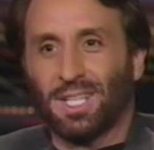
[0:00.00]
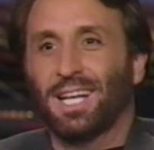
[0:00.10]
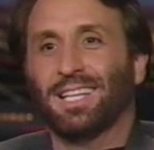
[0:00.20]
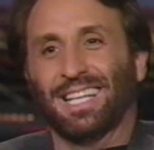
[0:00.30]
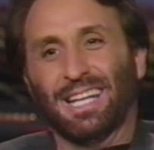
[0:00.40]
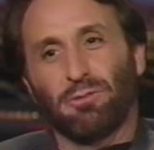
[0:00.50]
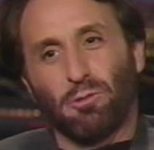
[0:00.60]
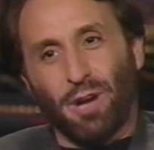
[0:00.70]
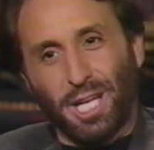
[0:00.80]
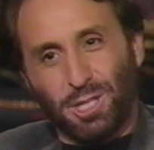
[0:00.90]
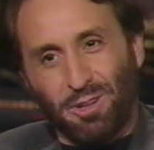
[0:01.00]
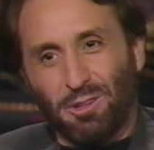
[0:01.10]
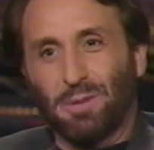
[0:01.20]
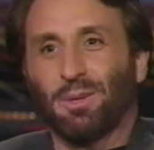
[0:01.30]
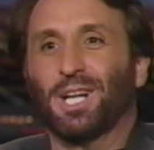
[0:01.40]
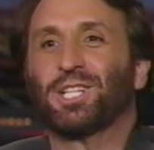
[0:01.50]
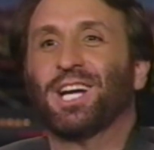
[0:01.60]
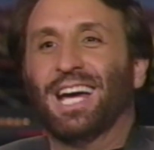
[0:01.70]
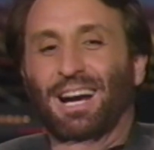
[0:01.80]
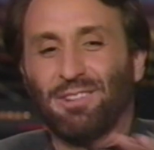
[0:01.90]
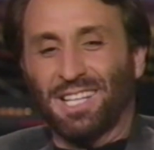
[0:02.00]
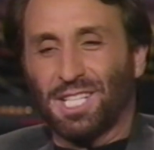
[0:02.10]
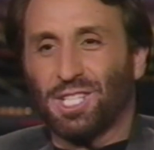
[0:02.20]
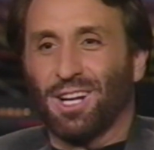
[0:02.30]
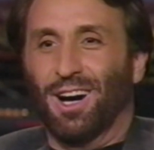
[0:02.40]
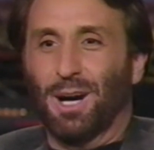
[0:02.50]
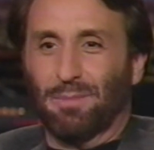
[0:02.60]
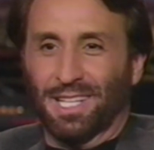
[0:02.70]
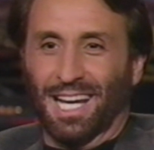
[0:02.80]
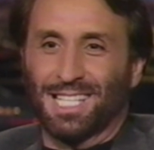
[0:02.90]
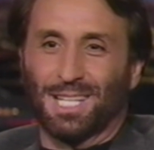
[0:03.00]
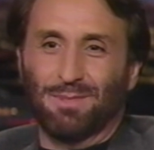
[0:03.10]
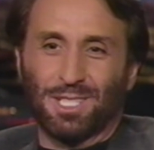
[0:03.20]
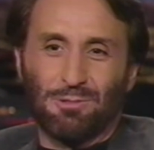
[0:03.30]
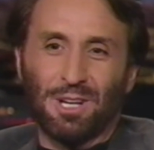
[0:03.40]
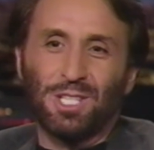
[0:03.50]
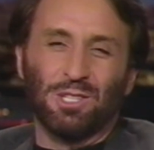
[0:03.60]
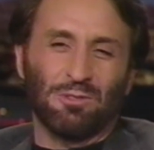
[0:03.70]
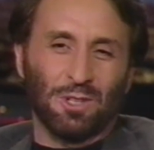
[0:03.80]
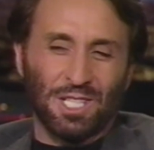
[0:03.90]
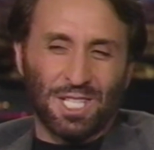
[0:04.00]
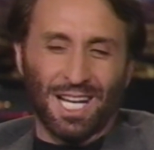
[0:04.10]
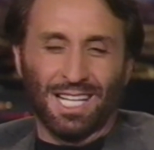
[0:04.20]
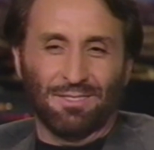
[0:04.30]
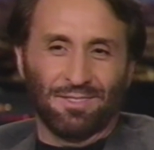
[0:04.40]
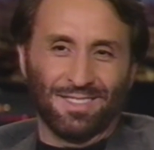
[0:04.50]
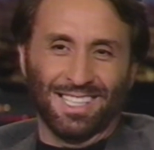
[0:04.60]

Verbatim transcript: They, they never rage very much. Yeah. Everything is calm and nice. I mean, to raise your voice kind of...